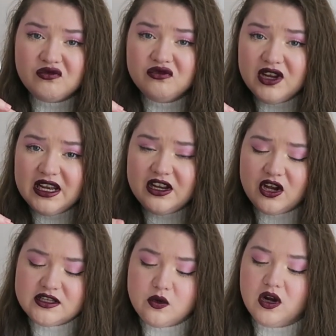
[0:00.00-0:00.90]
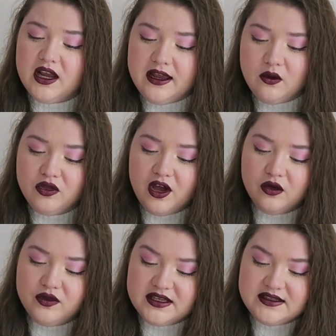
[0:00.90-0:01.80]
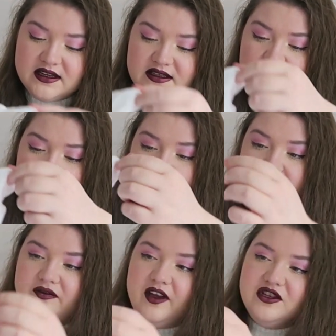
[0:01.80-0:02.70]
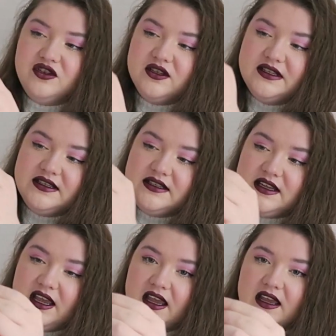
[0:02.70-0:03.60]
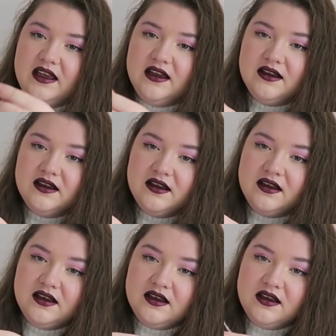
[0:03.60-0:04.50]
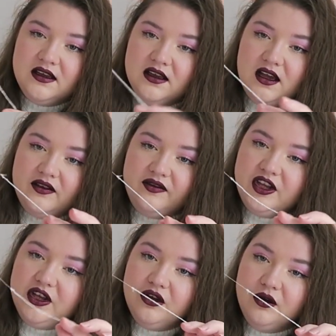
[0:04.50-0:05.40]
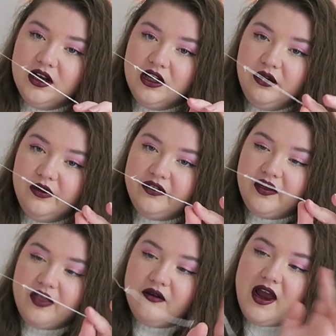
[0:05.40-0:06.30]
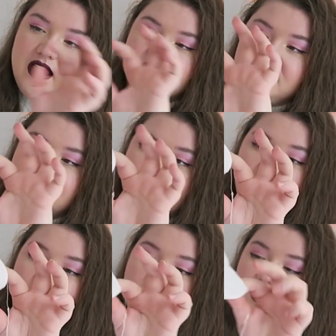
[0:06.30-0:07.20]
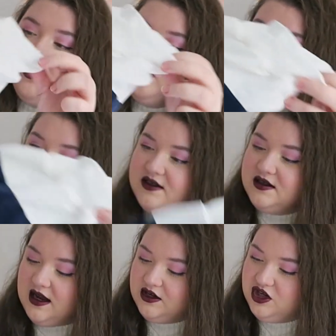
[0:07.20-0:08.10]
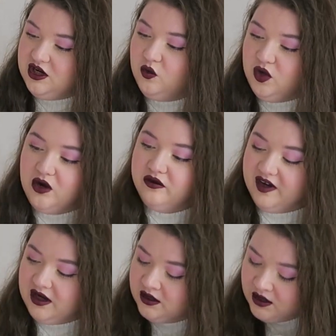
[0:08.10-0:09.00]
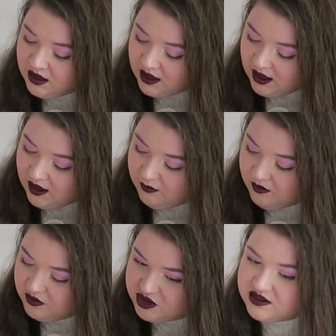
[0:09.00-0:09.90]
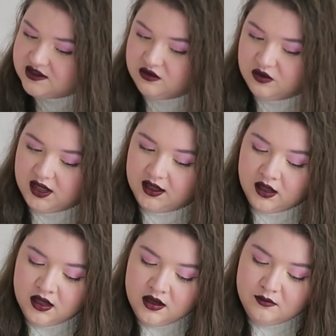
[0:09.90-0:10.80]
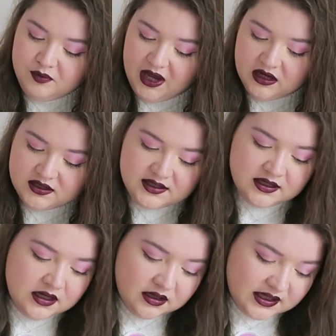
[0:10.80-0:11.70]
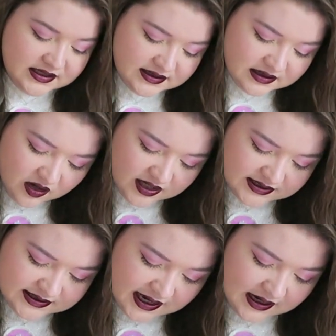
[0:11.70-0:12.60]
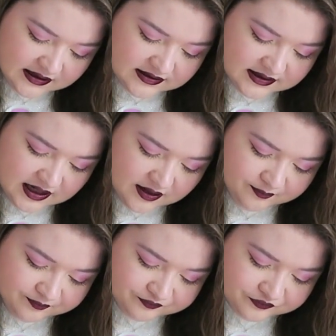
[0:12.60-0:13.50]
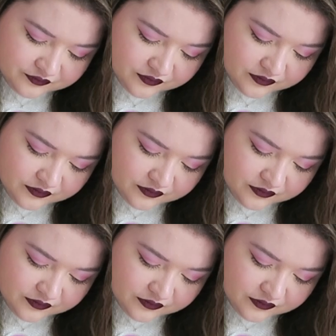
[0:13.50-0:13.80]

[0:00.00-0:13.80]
really nice quality although this does have as you can see a few loose threads um, on it actually all over um, which is annoying but this is nice and um,